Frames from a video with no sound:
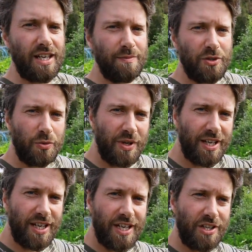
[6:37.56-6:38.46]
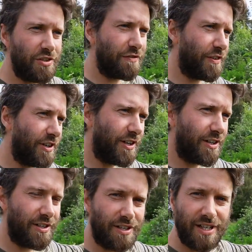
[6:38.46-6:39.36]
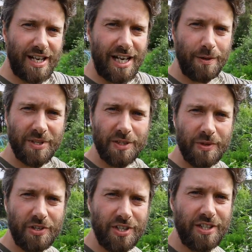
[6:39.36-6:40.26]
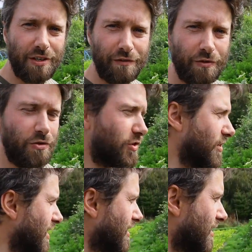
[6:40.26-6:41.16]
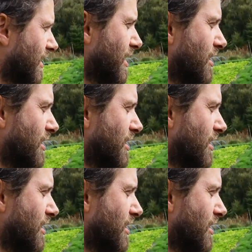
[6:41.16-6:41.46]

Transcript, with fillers: in between each of our canopy species, our fruit trees,